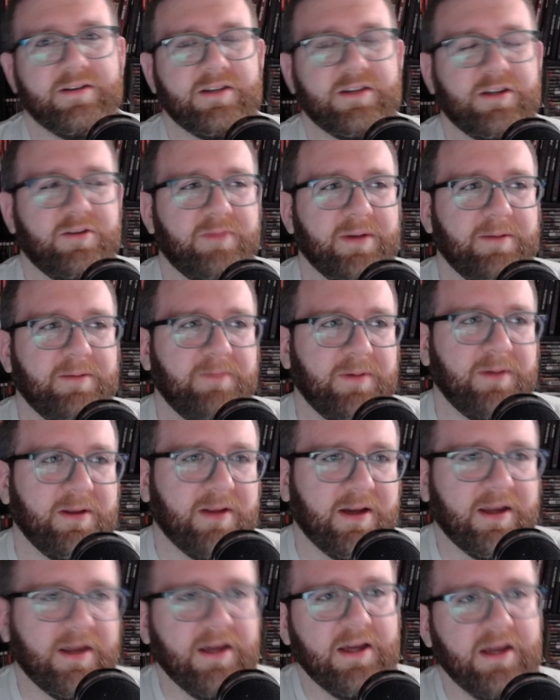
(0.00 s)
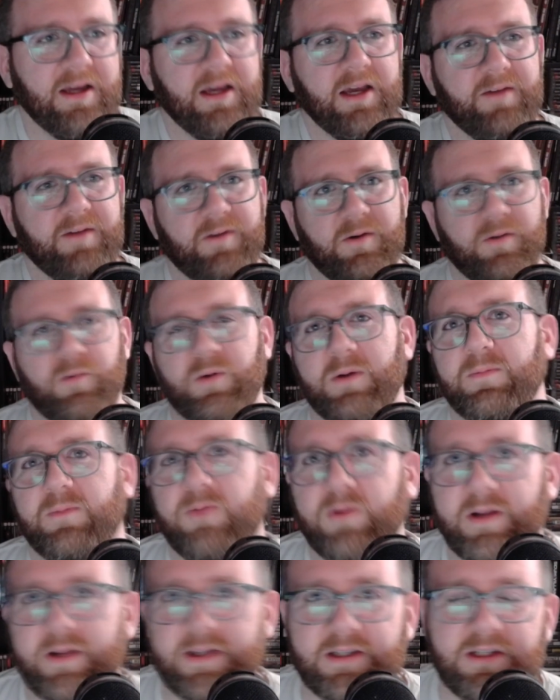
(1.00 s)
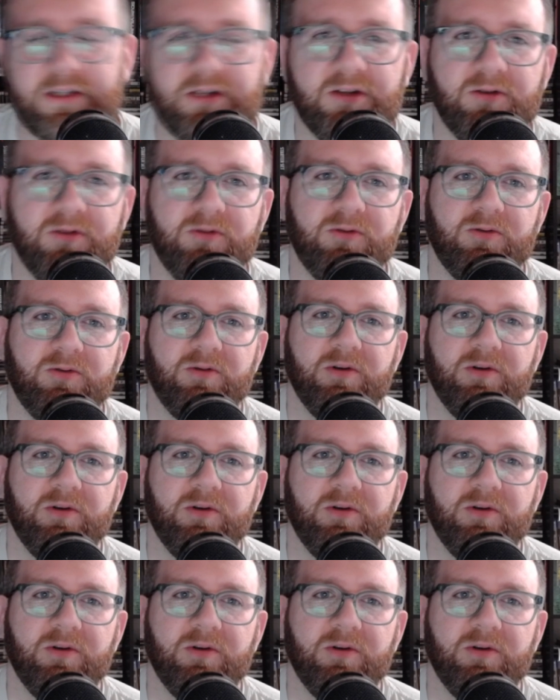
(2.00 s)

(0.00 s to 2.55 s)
So it might be like, you have 1 point, it's 2.